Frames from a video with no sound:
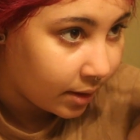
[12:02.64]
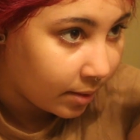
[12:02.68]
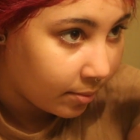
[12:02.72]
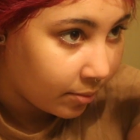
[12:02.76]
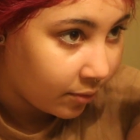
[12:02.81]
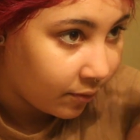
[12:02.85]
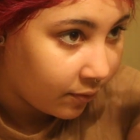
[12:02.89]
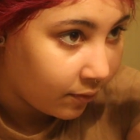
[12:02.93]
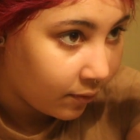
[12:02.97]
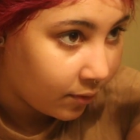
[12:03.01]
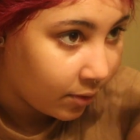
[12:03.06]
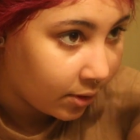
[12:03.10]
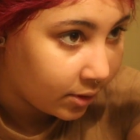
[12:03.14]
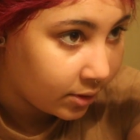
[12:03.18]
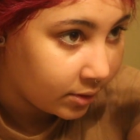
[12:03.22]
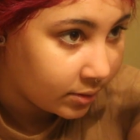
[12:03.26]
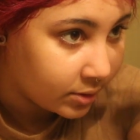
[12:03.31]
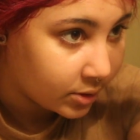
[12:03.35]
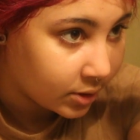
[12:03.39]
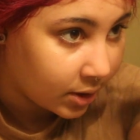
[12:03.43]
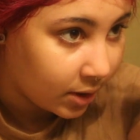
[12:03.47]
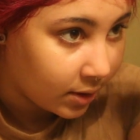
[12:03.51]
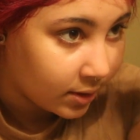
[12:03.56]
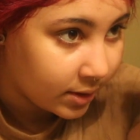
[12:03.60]
before you
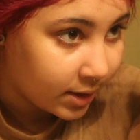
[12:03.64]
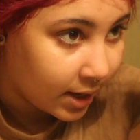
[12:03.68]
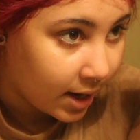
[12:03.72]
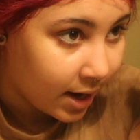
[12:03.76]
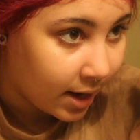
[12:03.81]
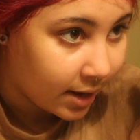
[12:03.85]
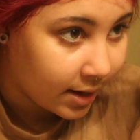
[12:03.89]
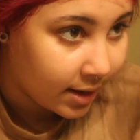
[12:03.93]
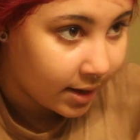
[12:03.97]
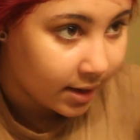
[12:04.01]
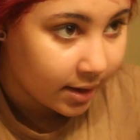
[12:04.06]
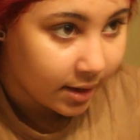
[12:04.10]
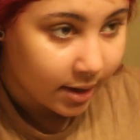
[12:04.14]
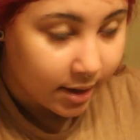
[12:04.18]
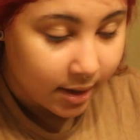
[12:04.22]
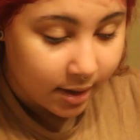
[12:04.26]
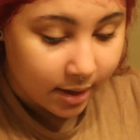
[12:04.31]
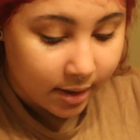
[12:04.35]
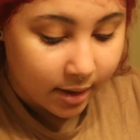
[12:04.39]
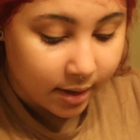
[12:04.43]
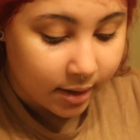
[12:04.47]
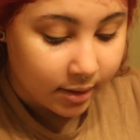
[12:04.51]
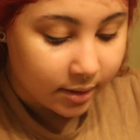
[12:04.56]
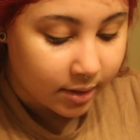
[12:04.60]
start dyeing.
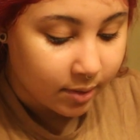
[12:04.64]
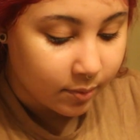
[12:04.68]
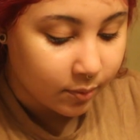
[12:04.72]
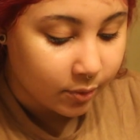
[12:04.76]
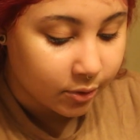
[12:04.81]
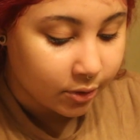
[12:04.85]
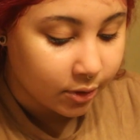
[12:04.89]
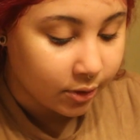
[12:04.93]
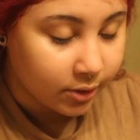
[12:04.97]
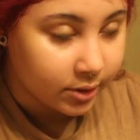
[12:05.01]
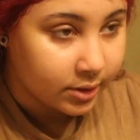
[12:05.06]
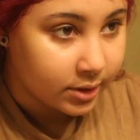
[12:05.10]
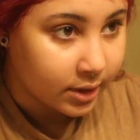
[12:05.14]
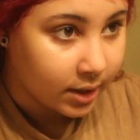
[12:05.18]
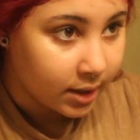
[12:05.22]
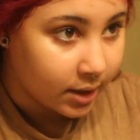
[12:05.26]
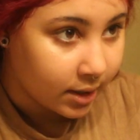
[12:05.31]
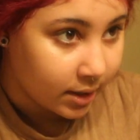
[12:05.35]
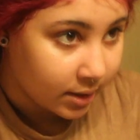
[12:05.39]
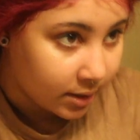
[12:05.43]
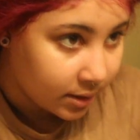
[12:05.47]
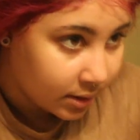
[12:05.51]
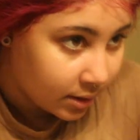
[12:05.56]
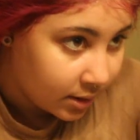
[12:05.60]
And then when you're
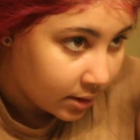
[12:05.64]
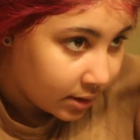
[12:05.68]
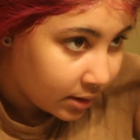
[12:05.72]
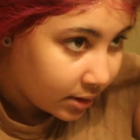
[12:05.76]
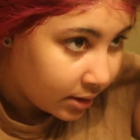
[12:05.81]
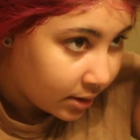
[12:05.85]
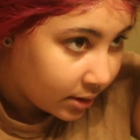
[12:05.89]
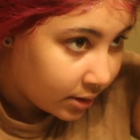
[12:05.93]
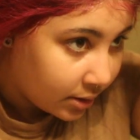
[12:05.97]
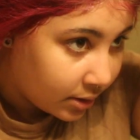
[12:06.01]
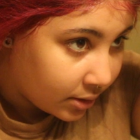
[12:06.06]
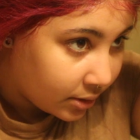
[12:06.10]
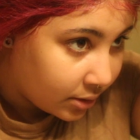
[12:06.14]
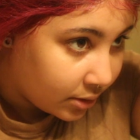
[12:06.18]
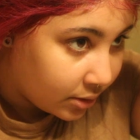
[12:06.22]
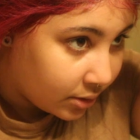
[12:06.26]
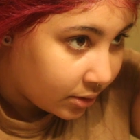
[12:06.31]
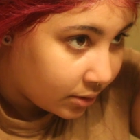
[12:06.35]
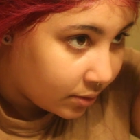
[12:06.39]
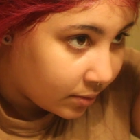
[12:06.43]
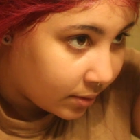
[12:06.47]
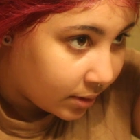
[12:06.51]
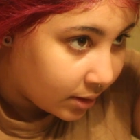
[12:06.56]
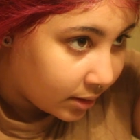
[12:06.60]
done,
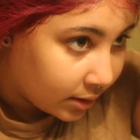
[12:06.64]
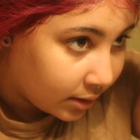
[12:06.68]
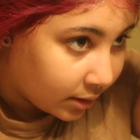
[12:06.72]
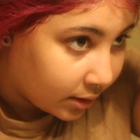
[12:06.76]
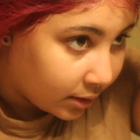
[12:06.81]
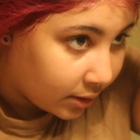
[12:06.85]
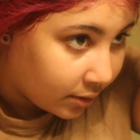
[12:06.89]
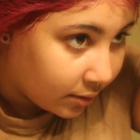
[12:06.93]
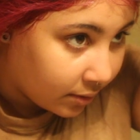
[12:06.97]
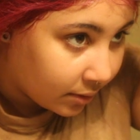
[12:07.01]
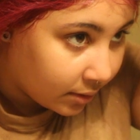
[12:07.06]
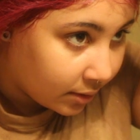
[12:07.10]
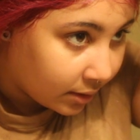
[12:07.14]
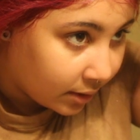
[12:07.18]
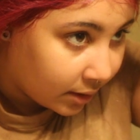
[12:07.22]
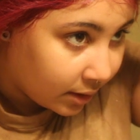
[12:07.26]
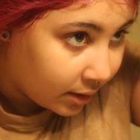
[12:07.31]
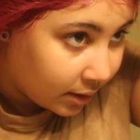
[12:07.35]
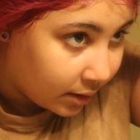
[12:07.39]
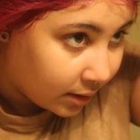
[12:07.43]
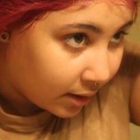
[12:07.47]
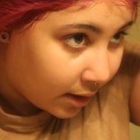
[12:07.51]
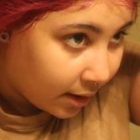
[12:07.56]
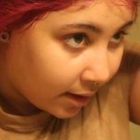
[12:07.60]
you can
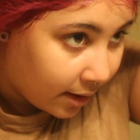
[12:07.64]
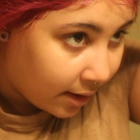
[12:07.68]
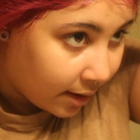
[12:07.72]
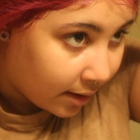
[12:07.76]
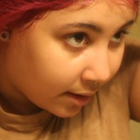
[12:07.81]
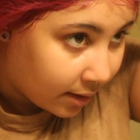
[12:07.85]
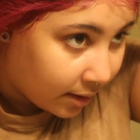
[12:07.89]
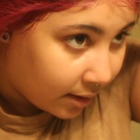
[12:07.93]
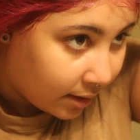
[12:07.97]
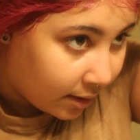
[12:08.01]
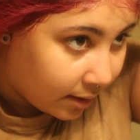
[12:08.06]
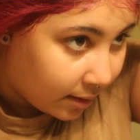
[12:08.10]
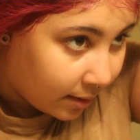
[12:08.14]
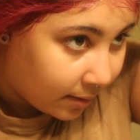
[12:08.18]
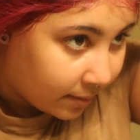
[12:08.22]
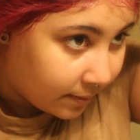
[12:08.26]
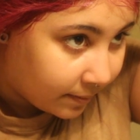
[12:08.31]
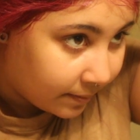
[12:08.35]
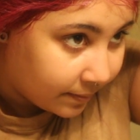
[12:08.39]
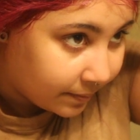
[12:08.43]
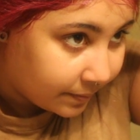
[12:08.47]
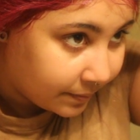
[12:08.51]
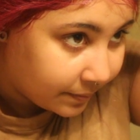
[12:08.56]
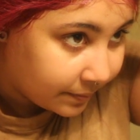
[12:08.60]
literally like
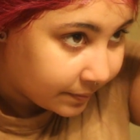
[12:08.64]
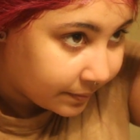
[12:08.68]
um,